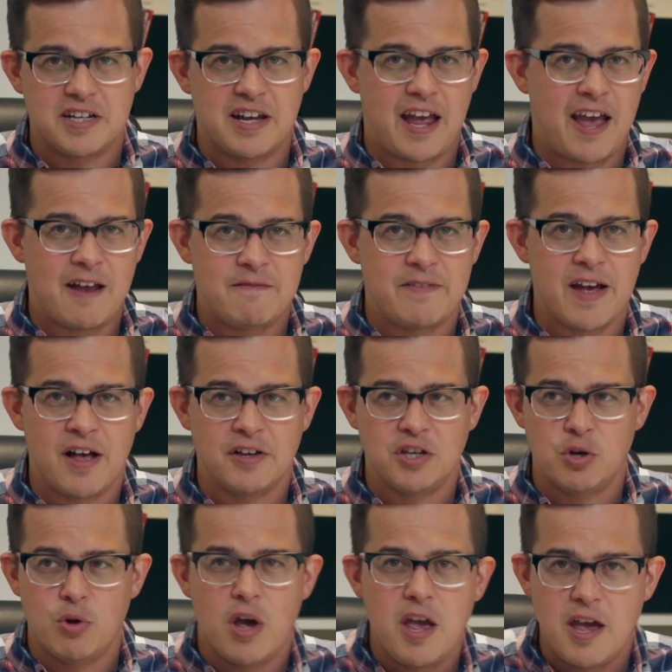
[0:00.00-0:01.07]
add
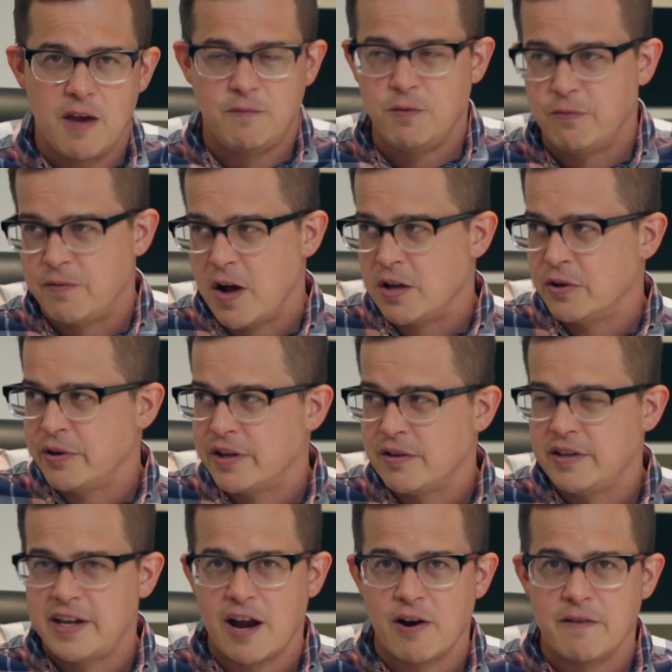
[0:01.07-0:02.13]
value. If you follow
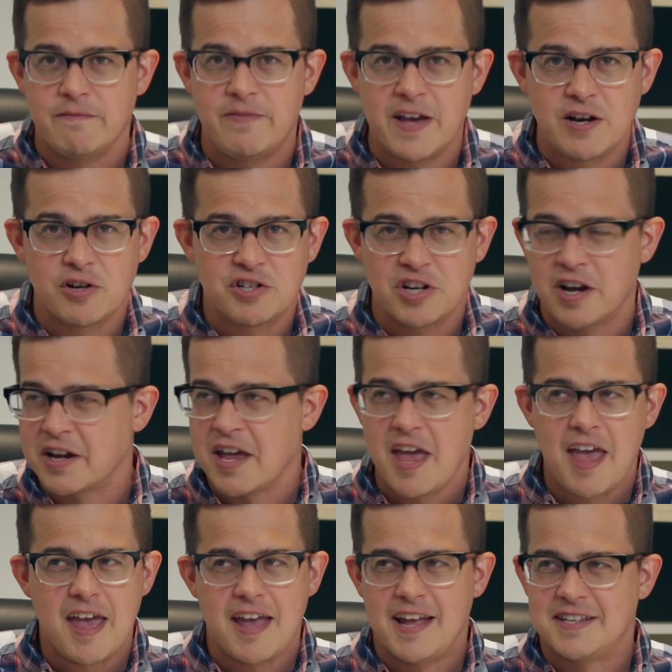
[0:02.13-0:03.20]
Gary Vaynerchuk,
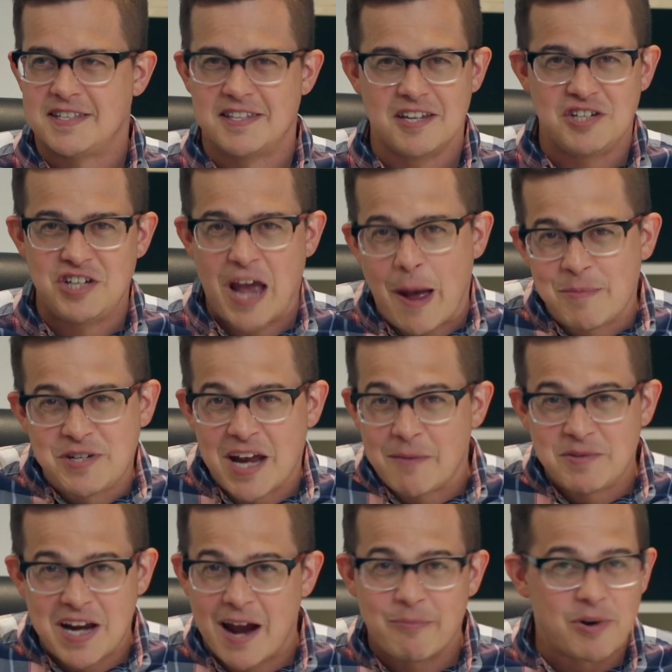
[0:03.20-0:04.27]
it's the jab, jab,
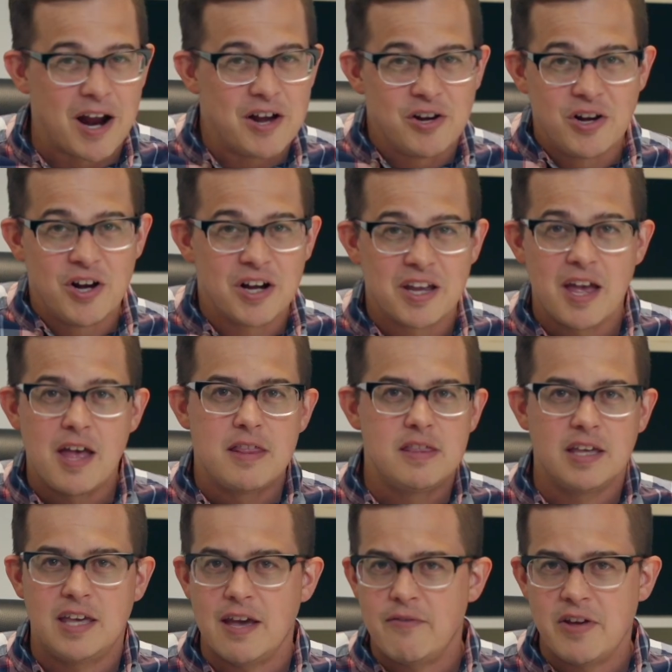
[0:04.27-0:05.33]
jab, right hook.
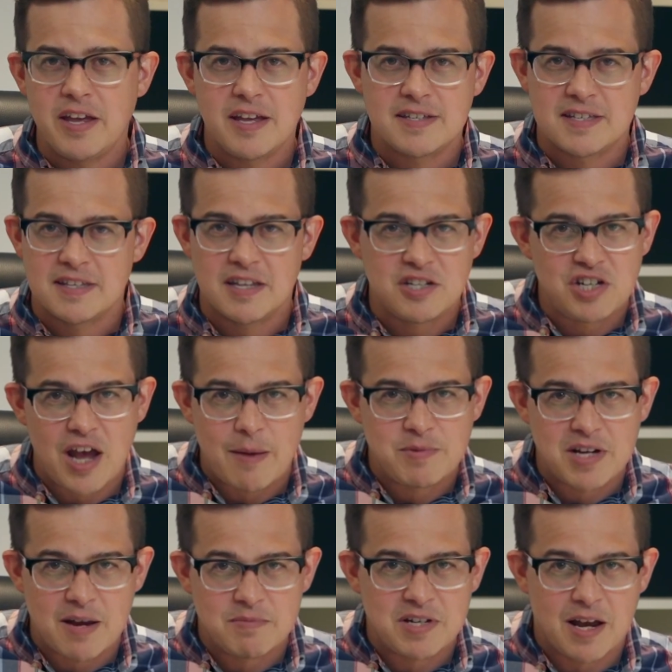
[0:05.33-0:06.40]
The giving is in the jab,
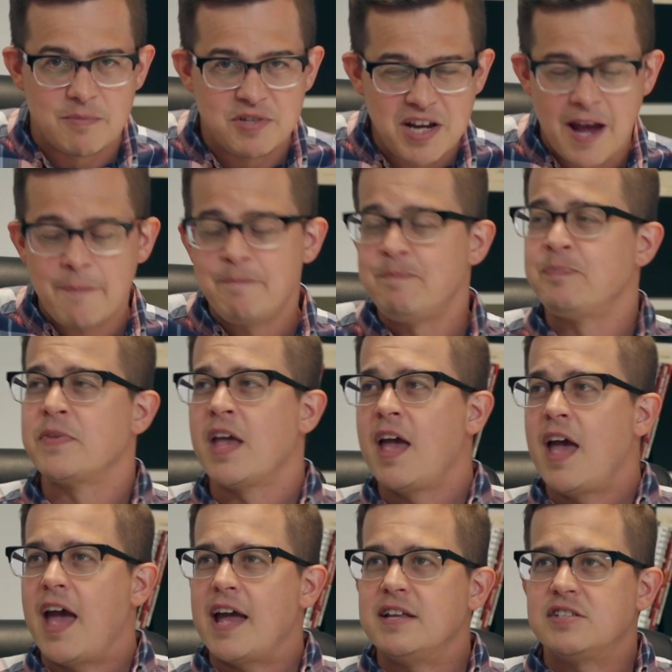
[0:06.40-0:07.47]
jab, jab, jab.
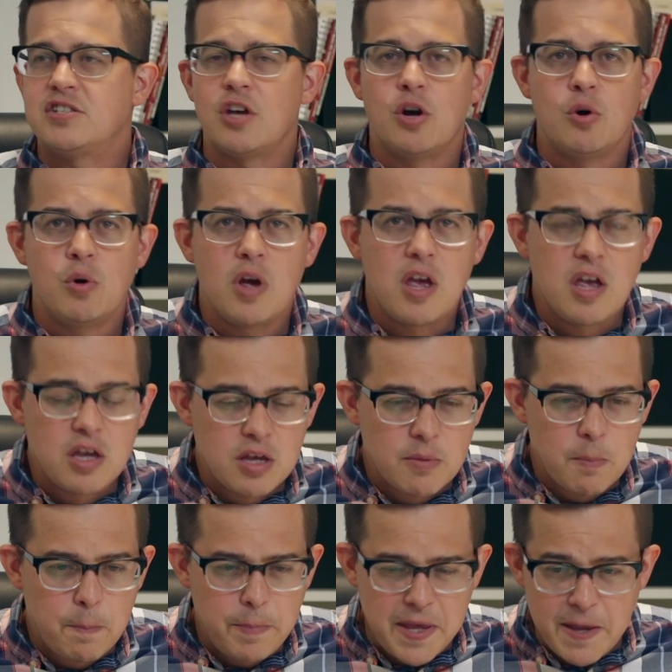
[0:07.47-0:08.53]
And so
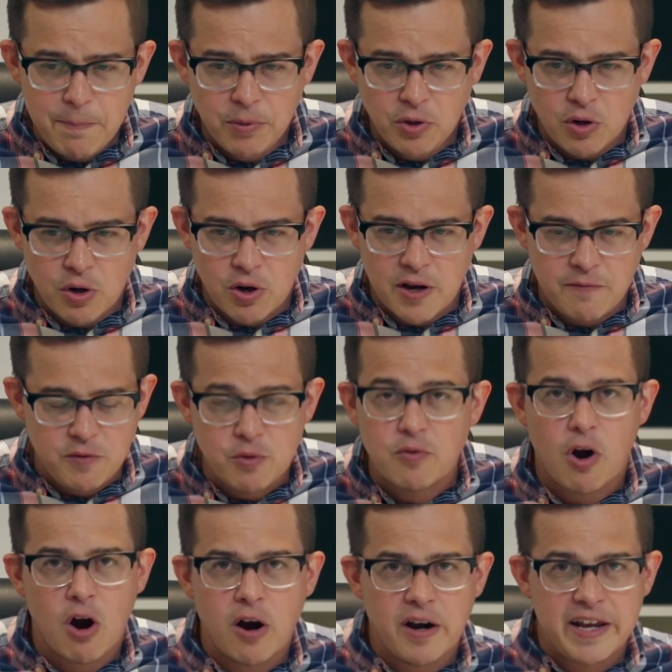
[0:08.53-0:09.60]
if you've
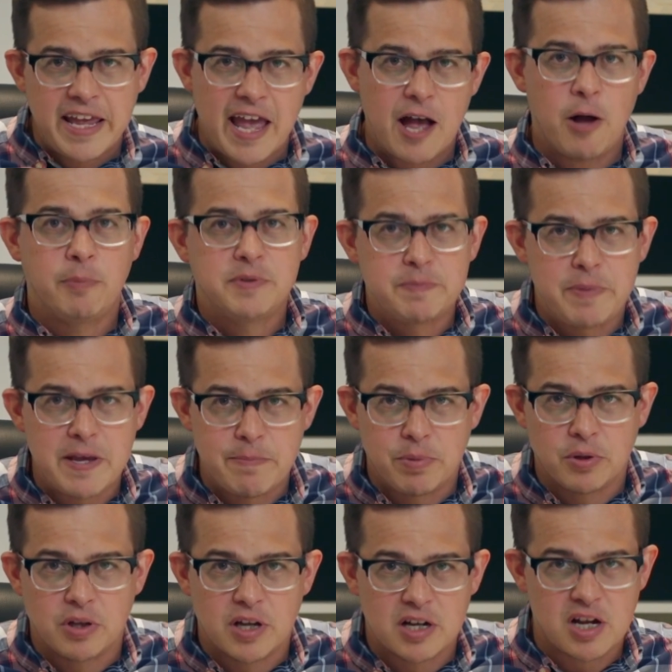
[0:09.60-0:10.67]
already helped
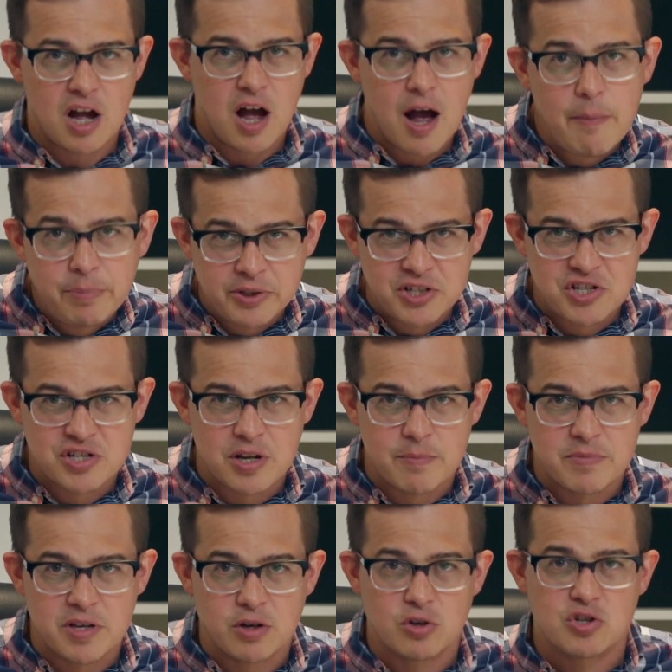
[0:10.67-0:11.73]
people accomplish
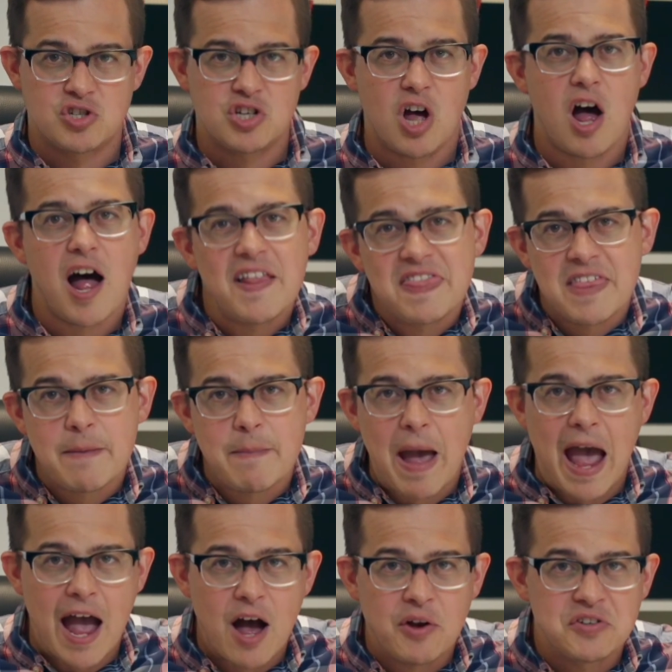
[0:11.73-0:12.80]
something or taught them
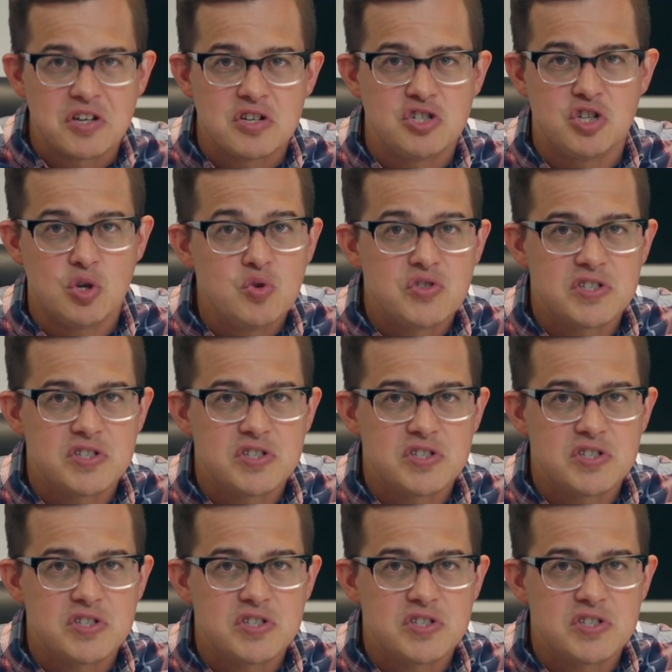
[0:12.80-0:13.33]
how to do